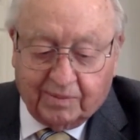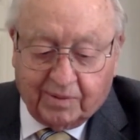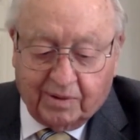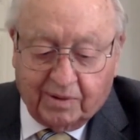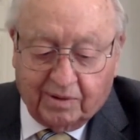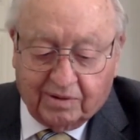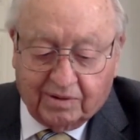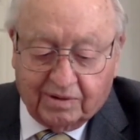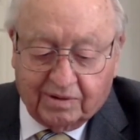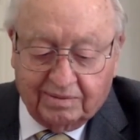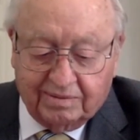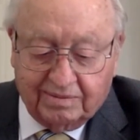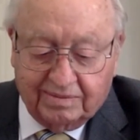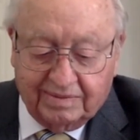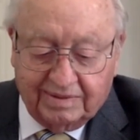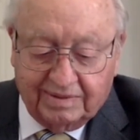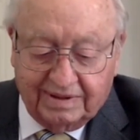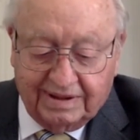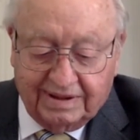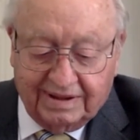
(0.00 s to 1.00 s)
program
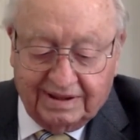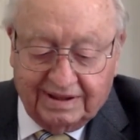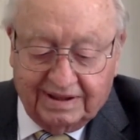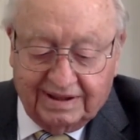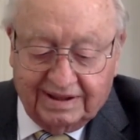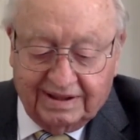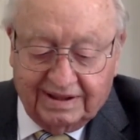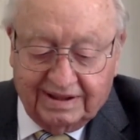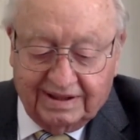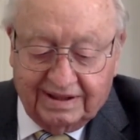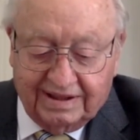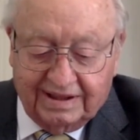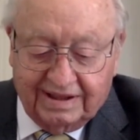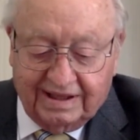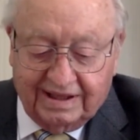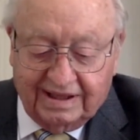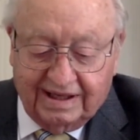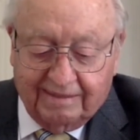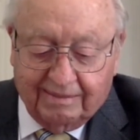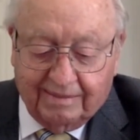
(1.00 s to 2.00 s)

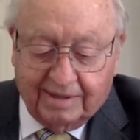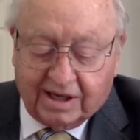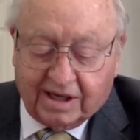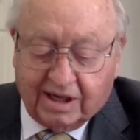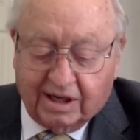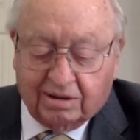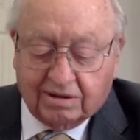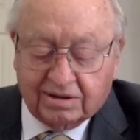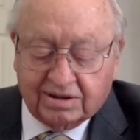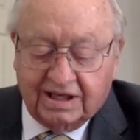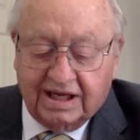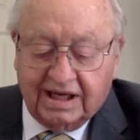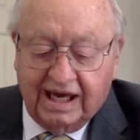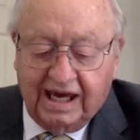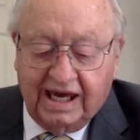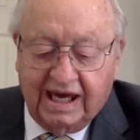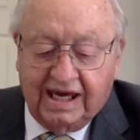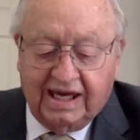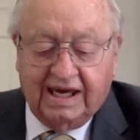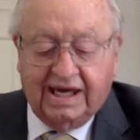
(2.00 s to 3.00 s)
because
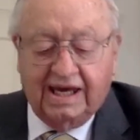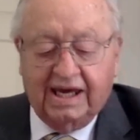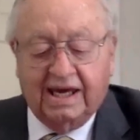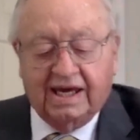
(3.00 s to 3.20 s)
he